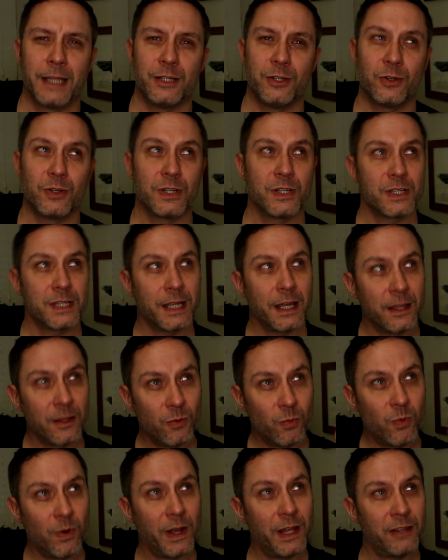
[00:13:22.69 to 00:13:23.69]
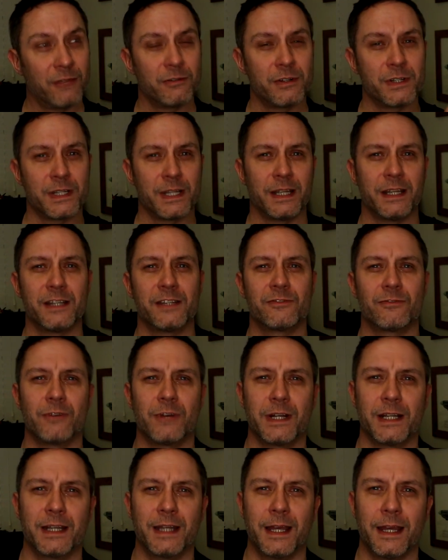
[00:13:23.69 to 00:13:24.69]
you can set the weather as it is
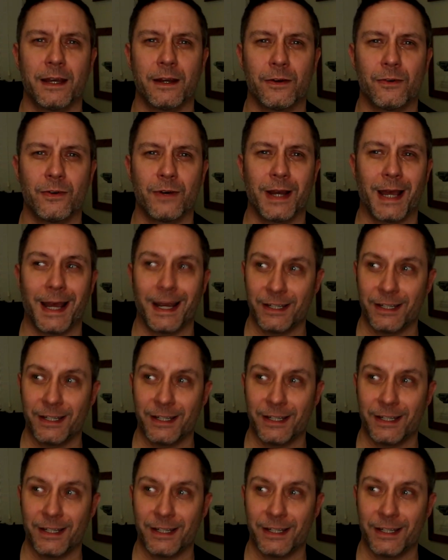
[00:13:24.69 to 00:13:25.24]
right now,